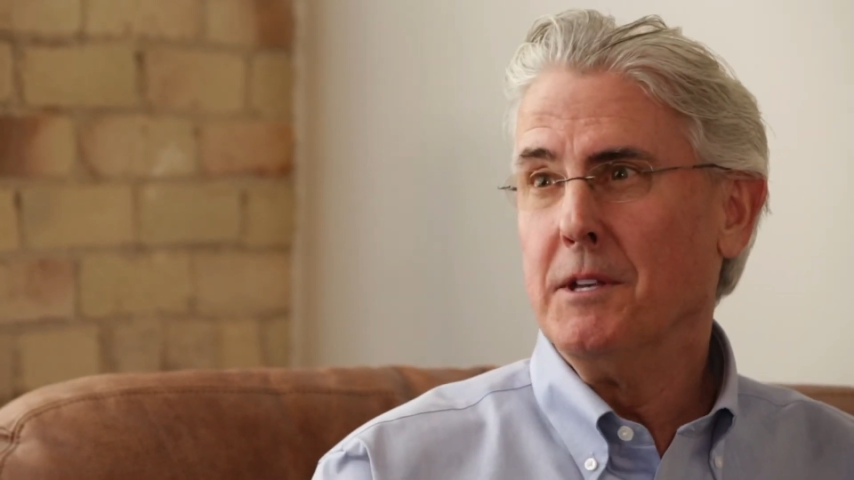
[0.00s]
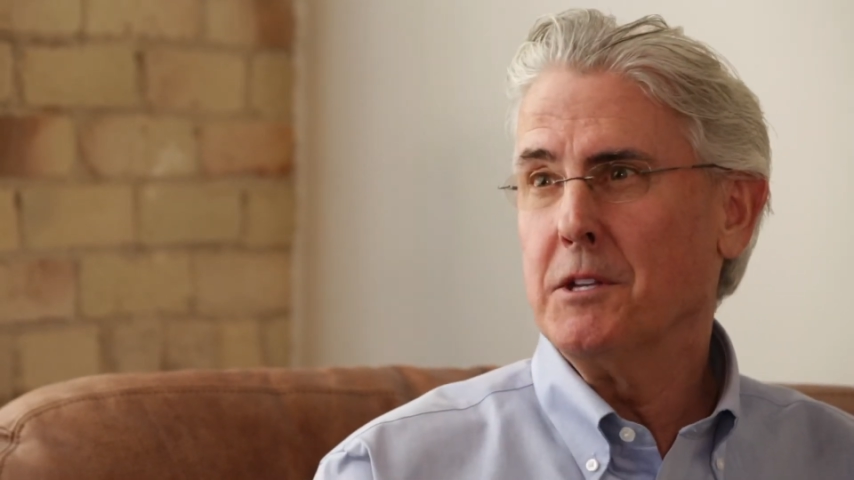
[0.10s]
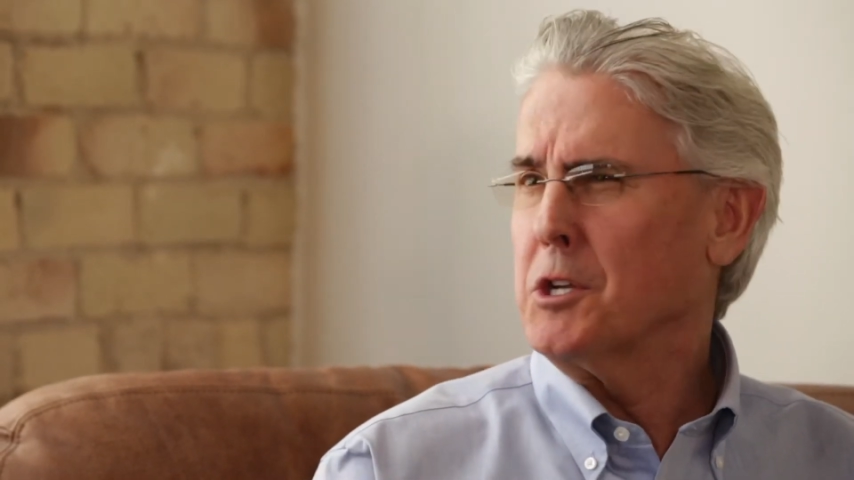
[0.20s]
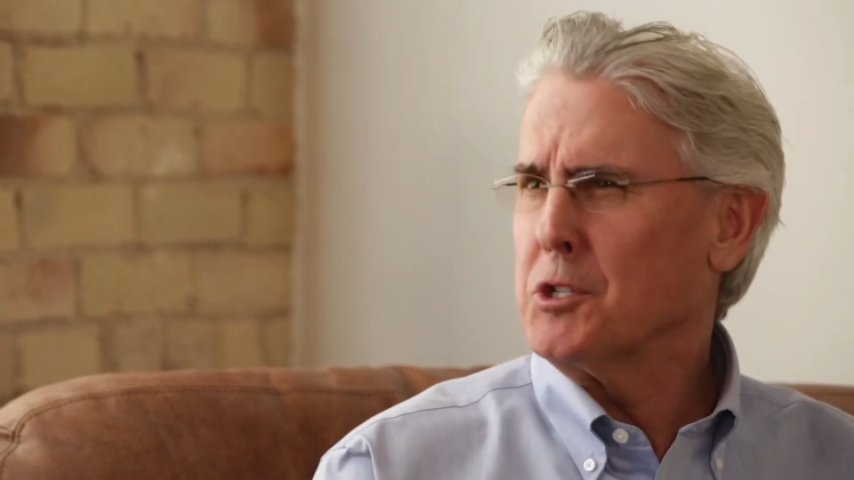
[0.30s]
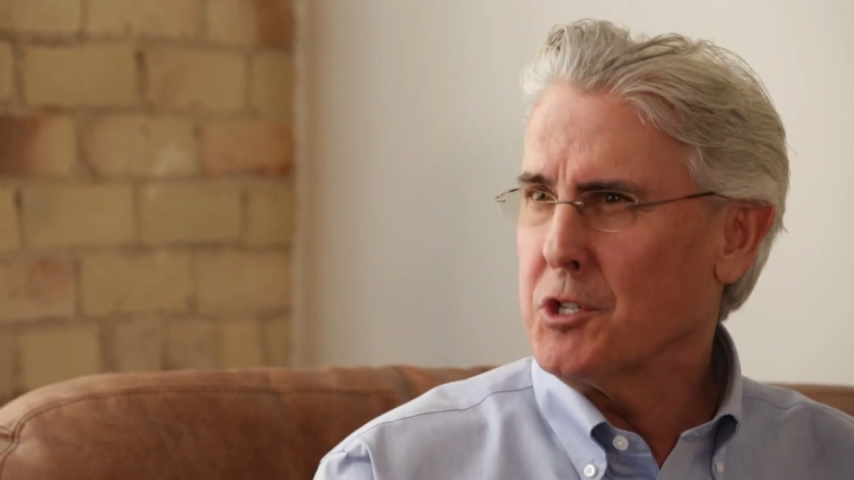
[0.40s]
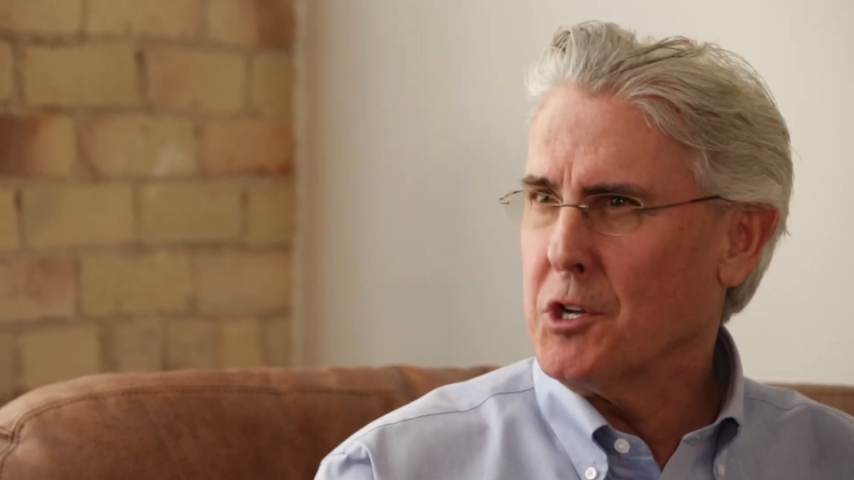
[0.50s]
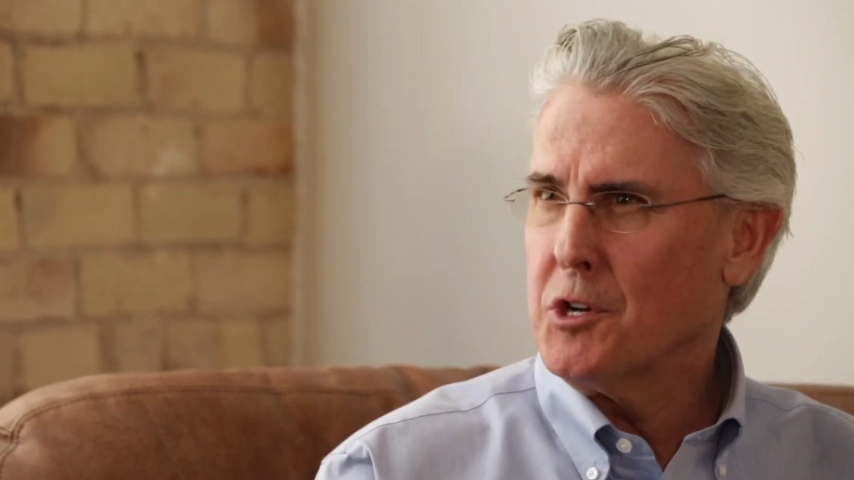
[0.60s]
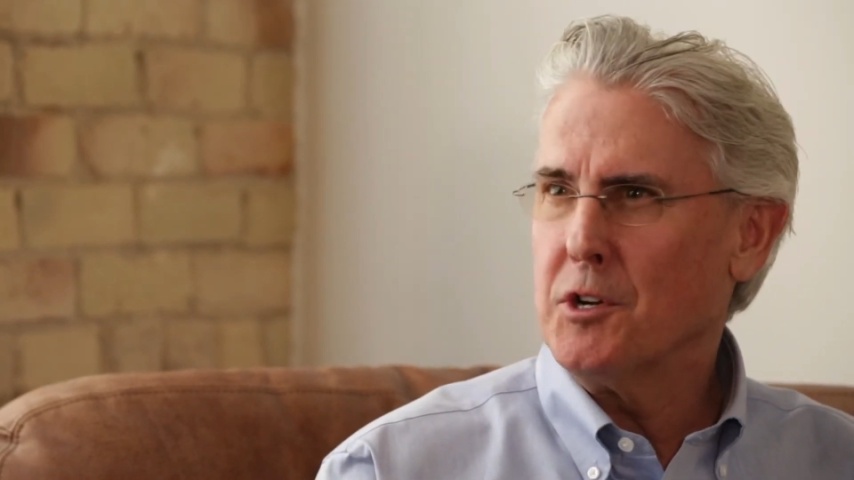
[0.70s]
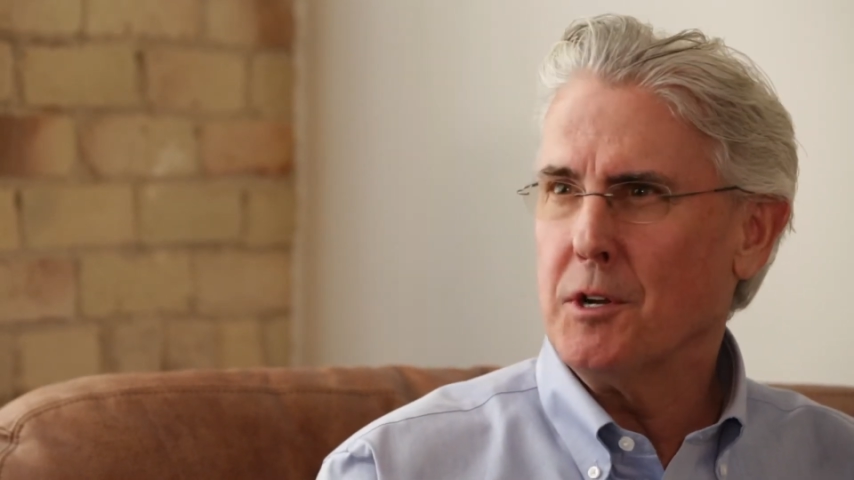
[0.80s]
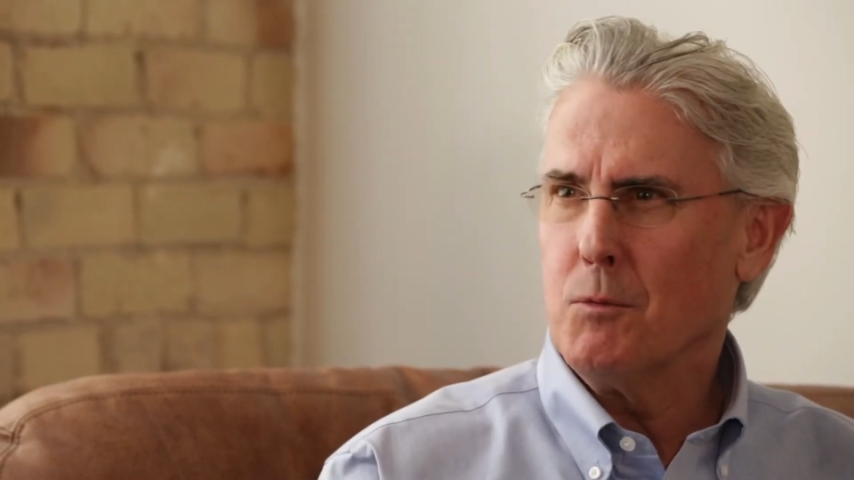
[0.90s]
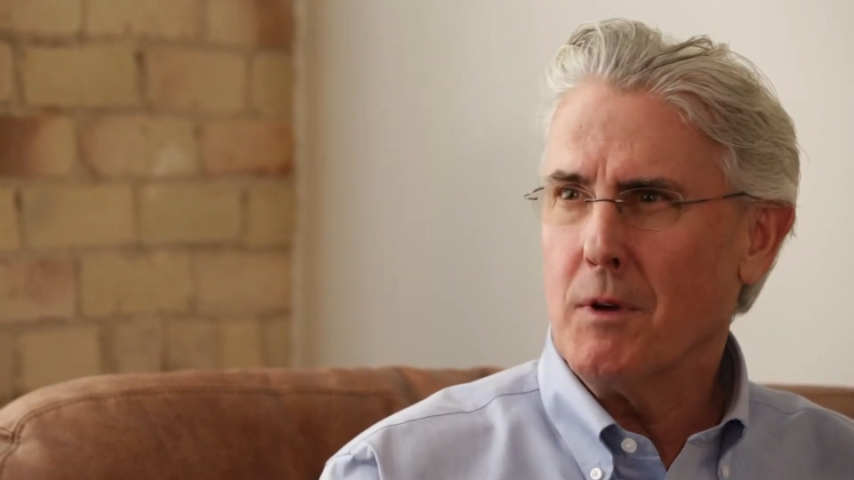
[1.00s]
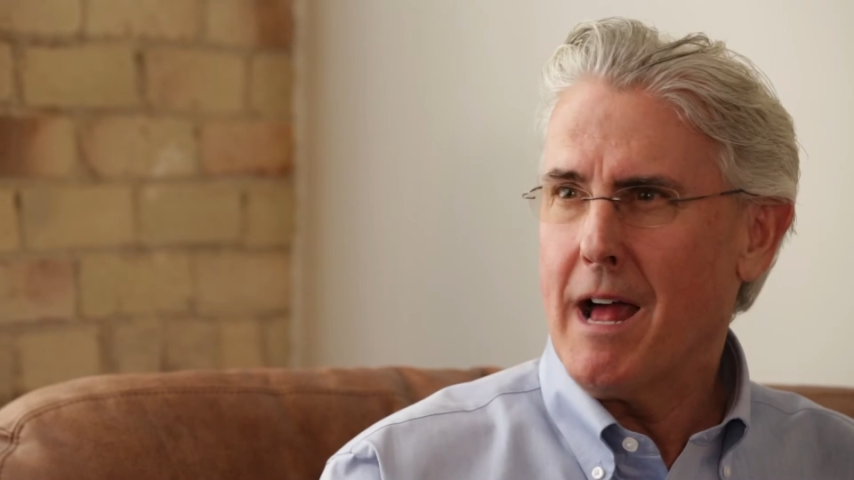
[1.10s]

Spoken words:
to consider and